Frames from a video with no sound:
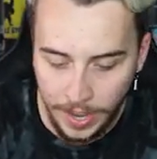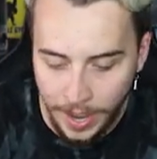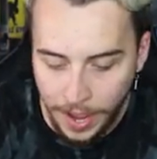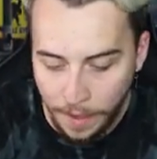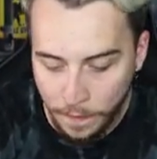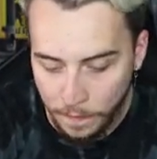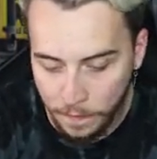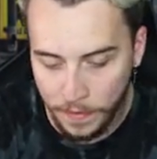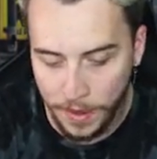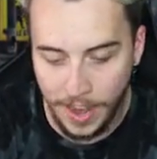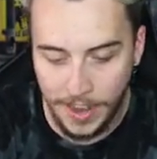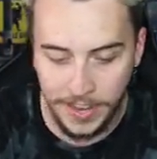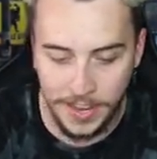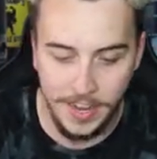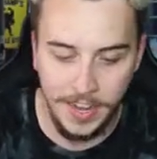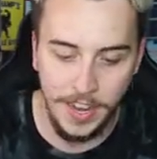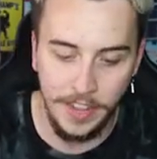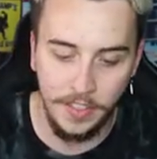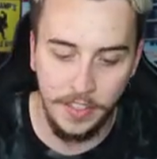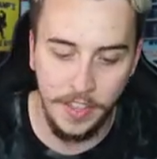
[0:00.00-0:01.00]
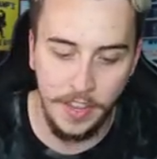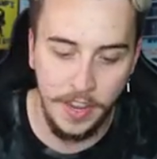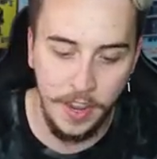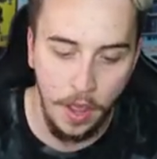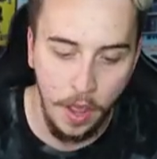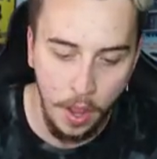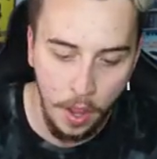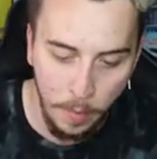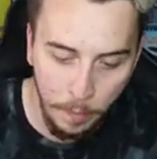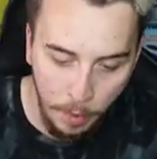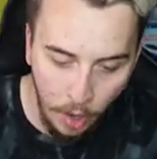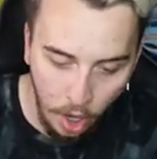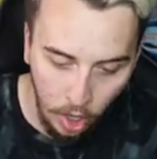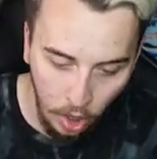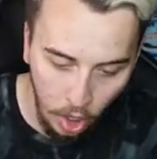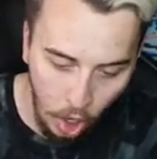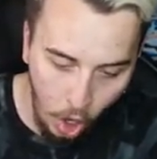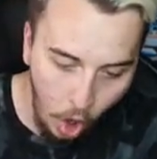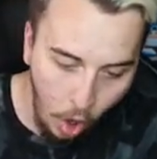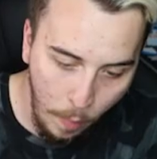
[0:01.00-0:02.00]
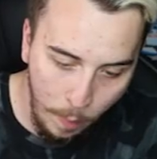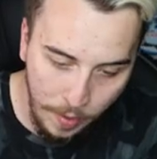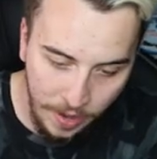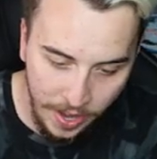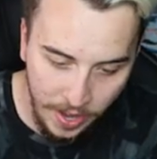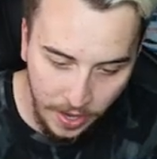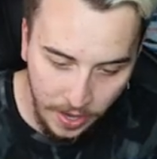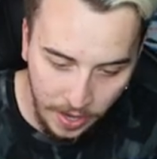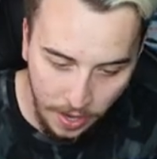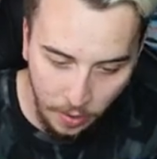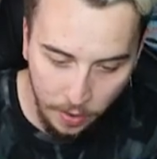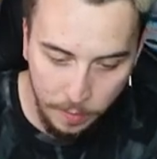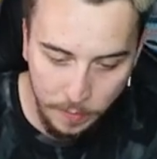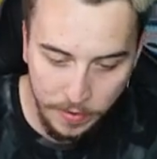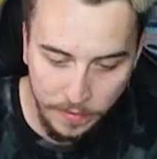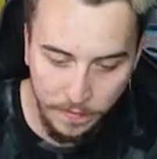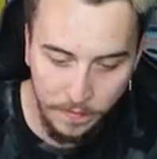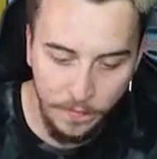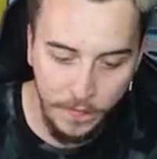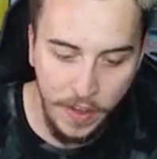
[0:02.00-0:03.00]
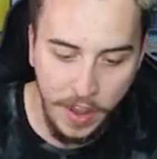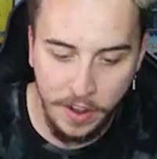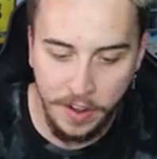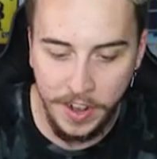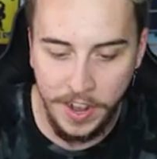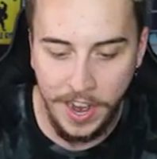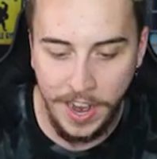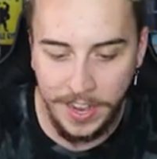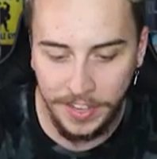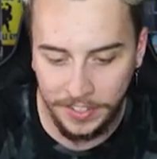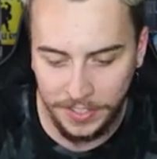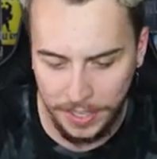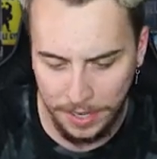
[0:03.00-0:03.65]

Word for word: if I can get the ball open, it would be very nice.